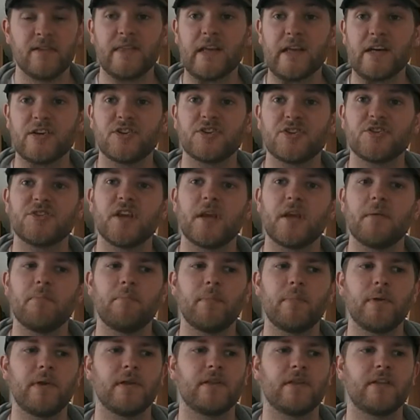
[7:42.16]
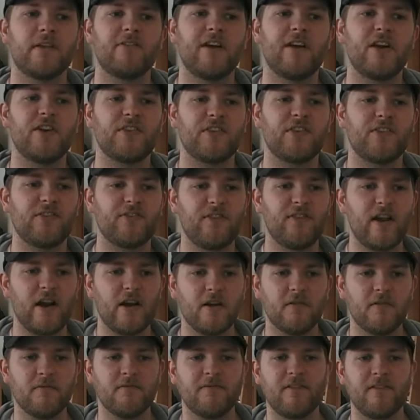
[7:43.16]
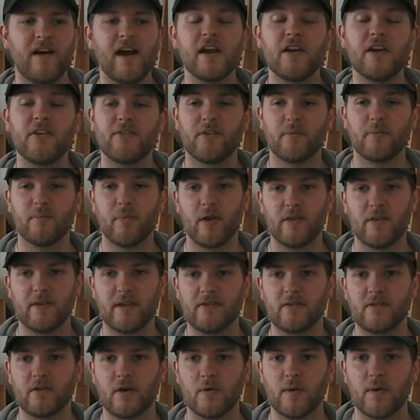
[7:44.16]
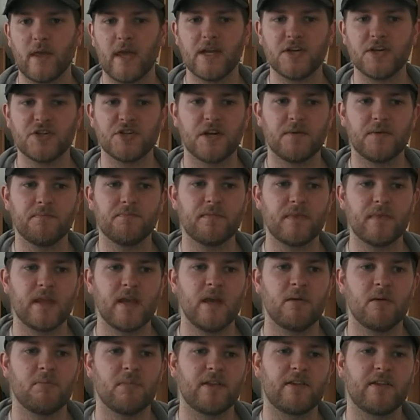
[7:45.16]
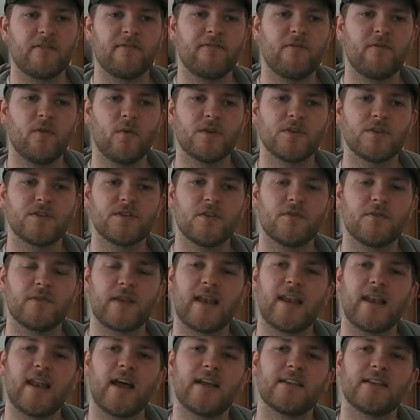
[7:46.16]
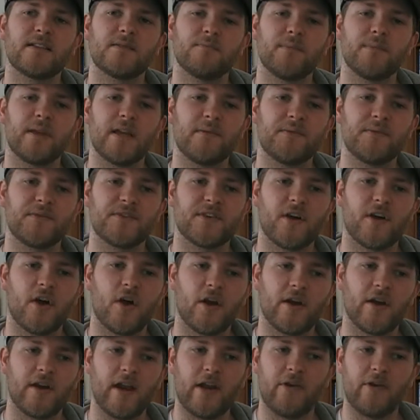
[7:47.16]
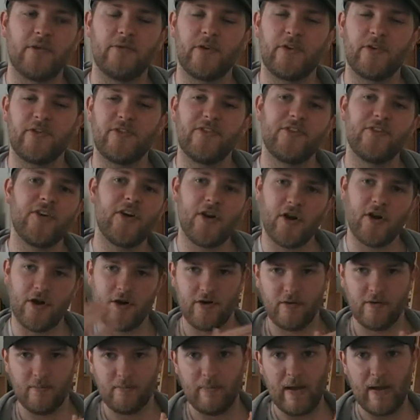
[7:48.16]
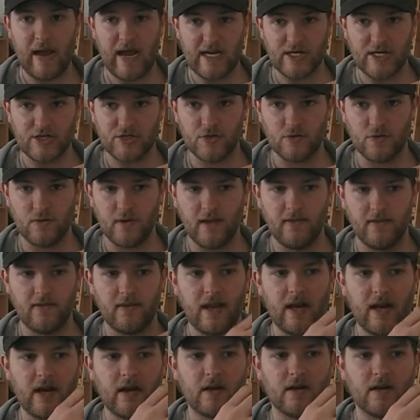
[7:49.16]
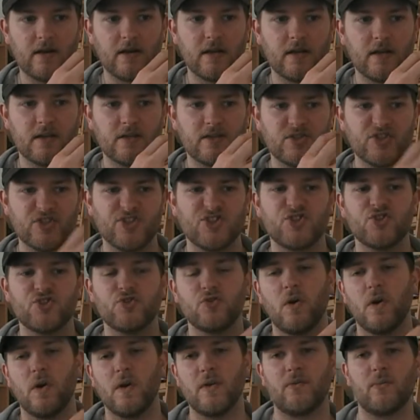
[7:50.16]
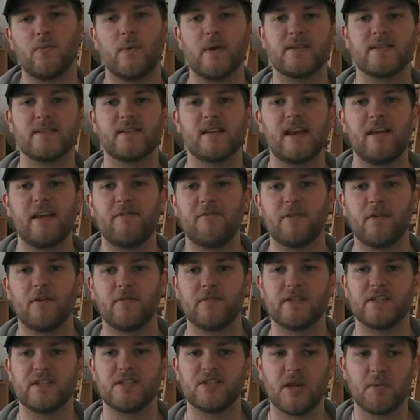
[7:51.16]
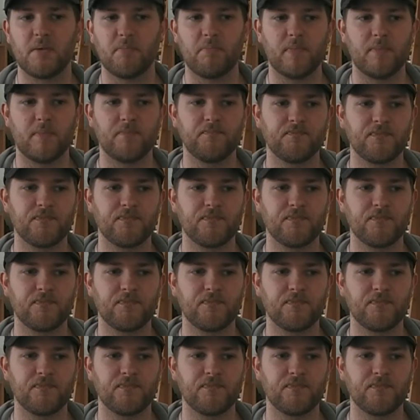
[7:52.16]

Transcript: Their ship, the Veritas Ferrum, fires upon this location, but the force of the last beams are then returned back to it and destroys what's left of the ship.